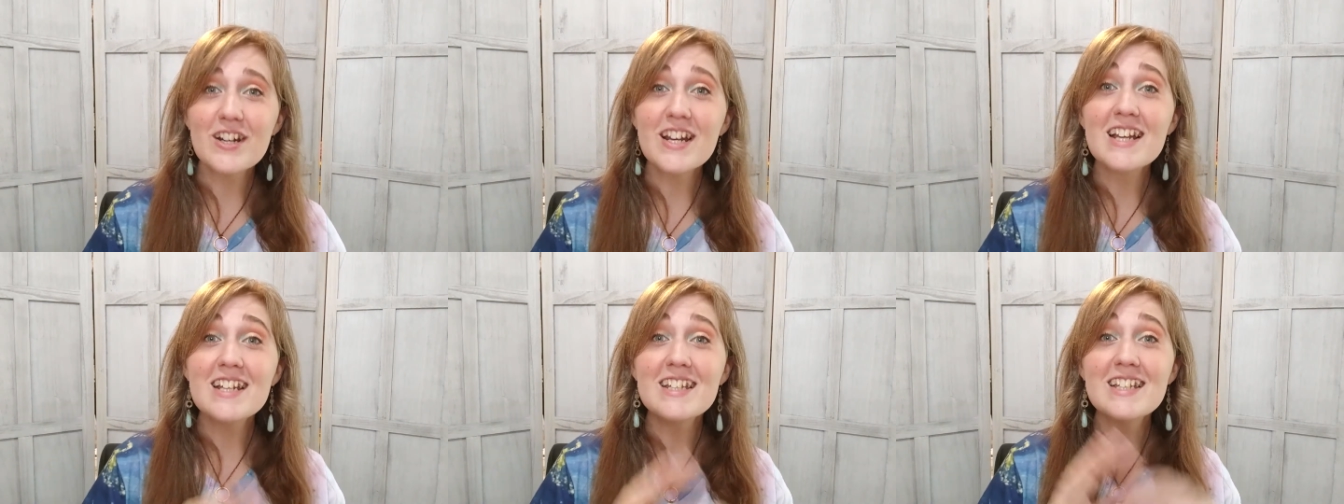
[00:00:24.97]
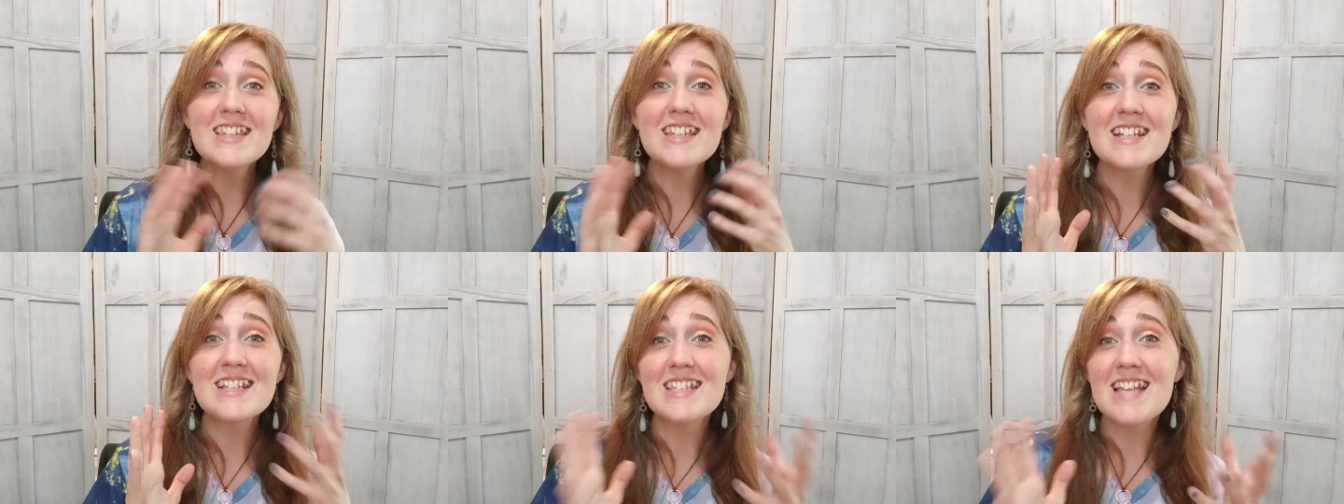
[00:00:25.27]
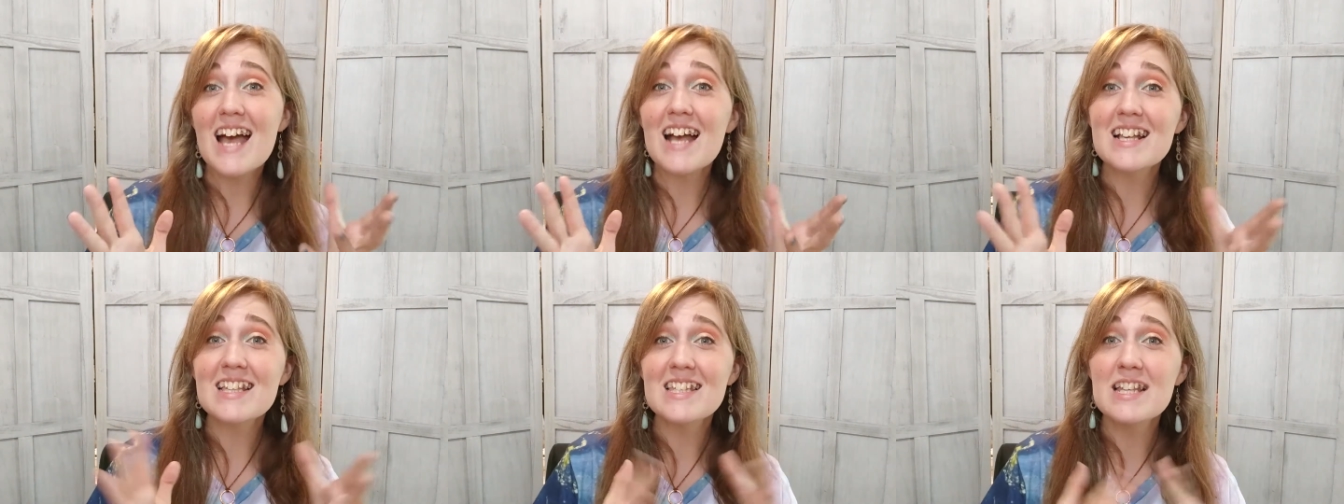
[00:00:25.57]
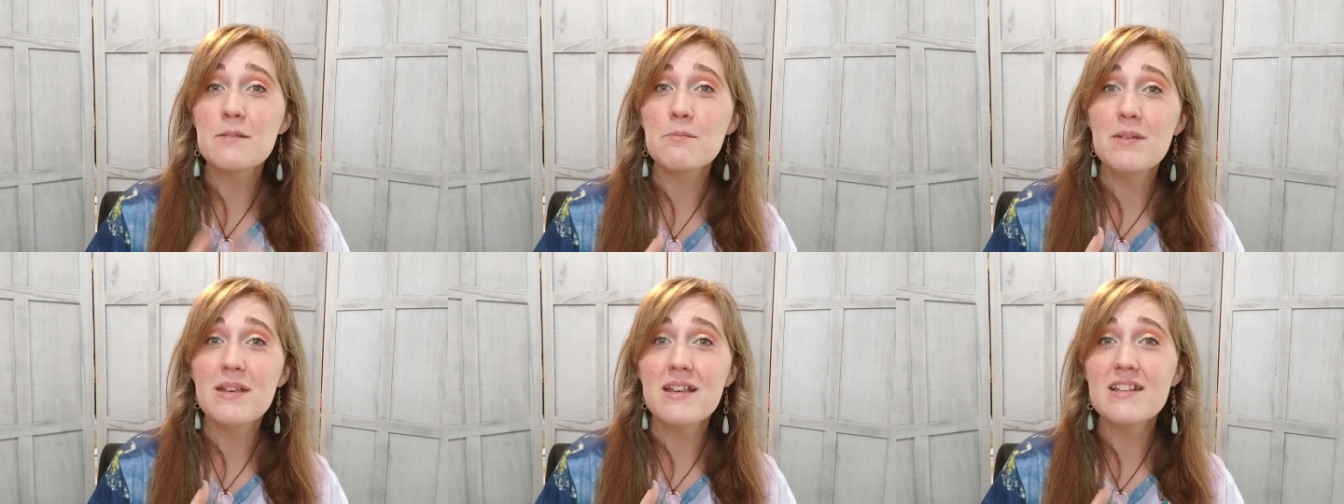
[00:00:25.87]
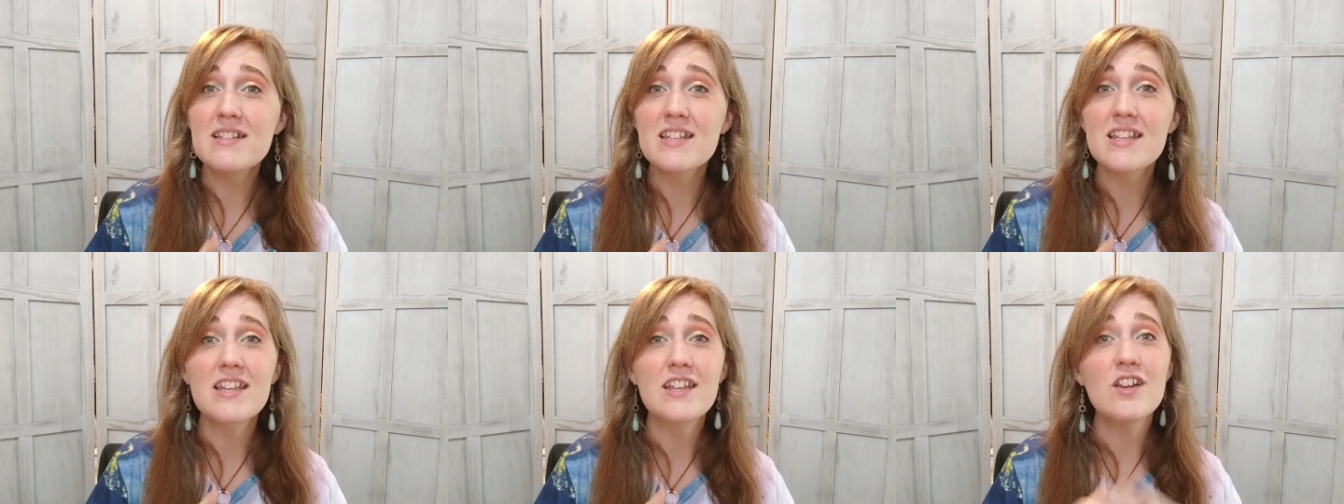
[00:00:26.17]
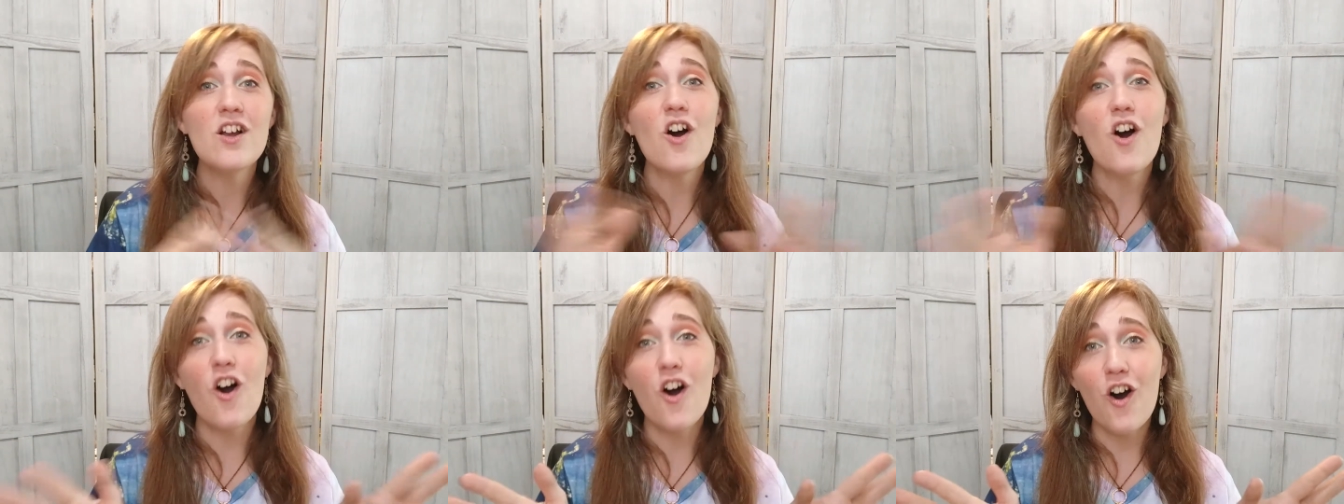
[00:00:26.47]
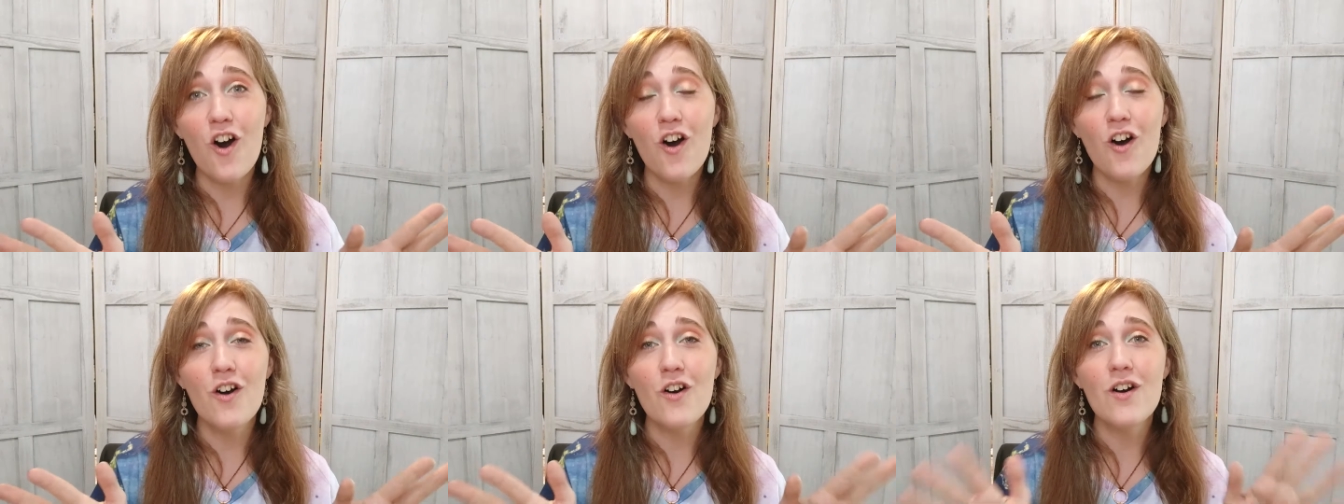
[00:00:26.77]
and I did the exact same piece in
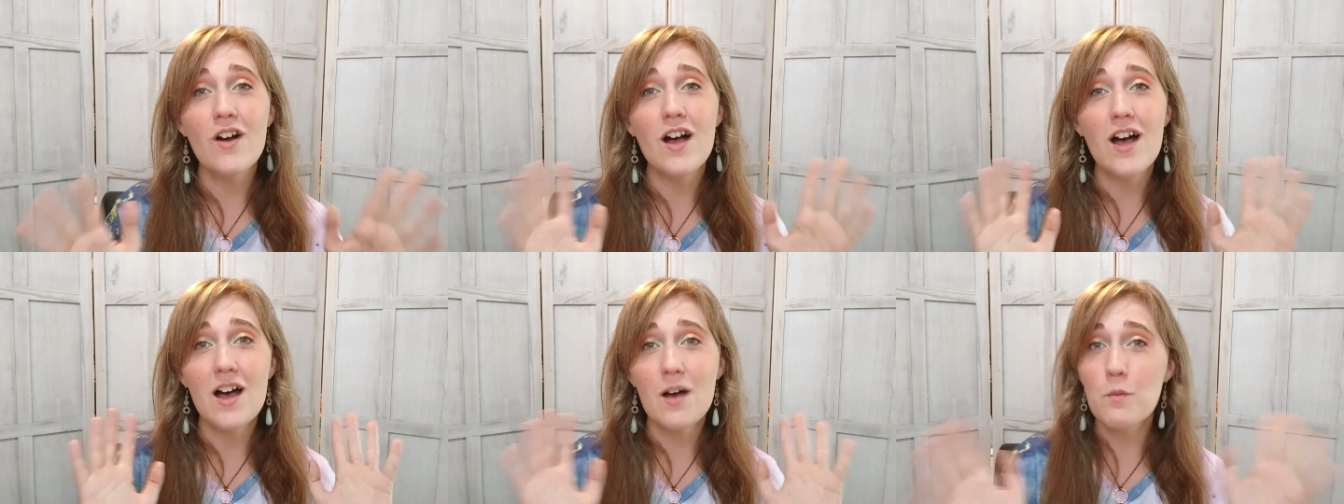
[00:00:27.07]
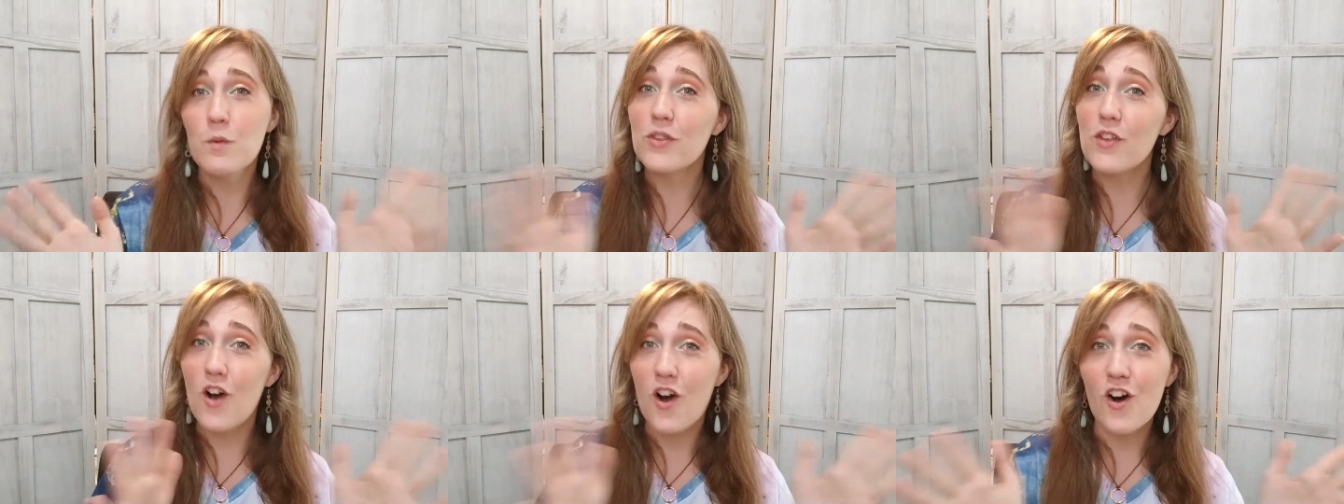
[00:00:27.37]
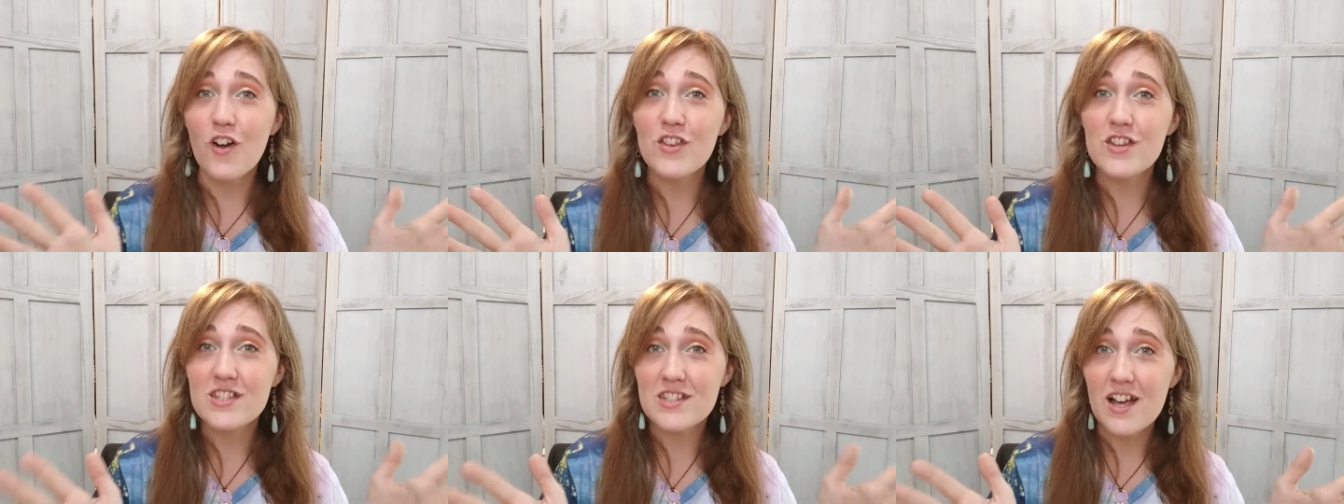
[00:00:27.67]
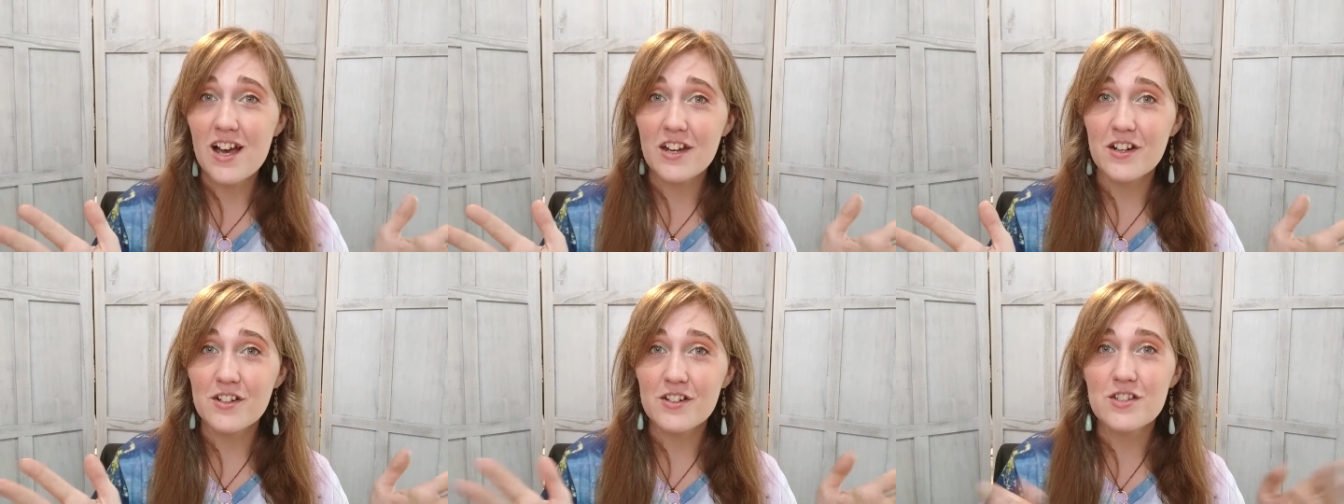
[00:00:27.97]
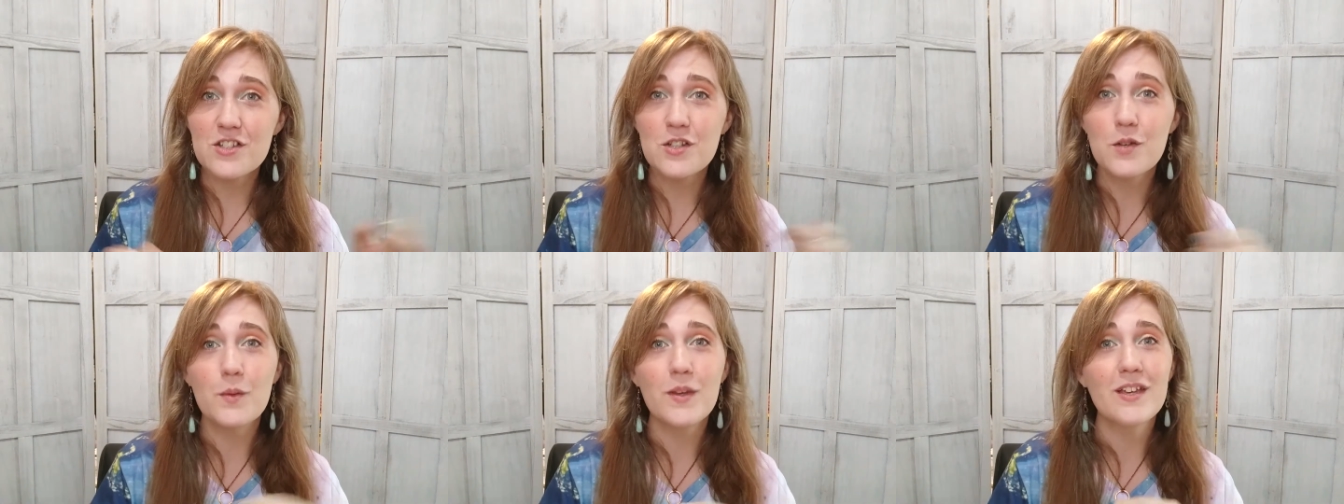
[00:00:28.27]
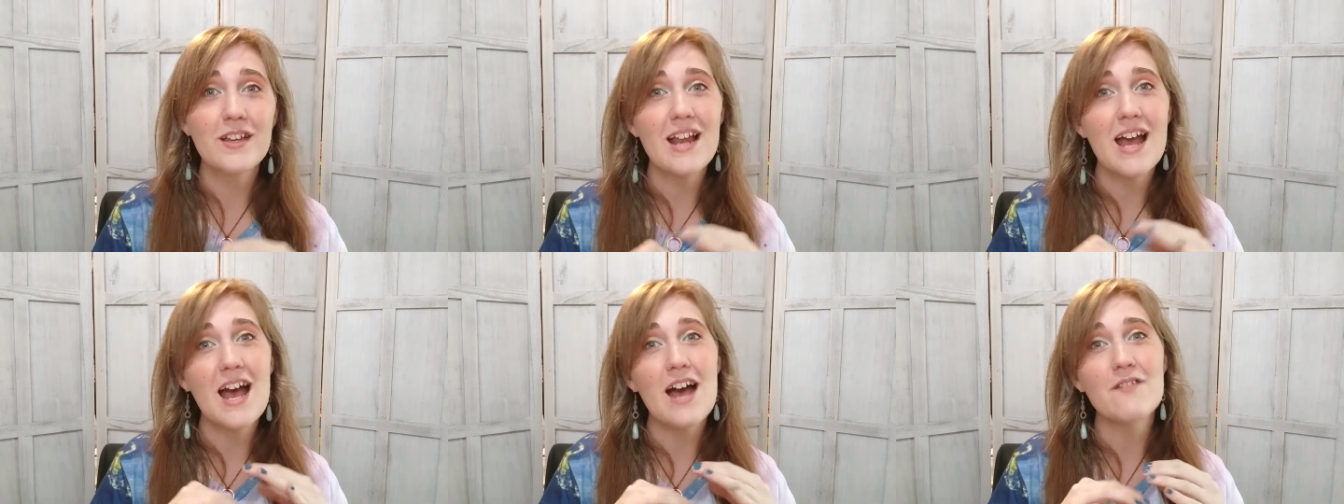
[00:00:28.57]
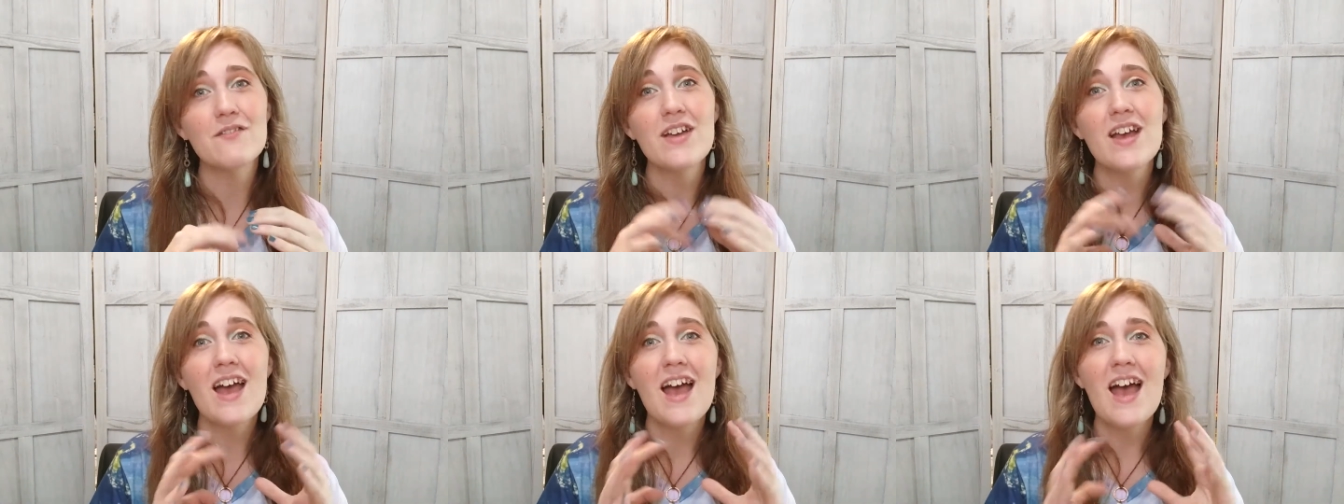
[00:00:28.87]
all with all the solders, so we could have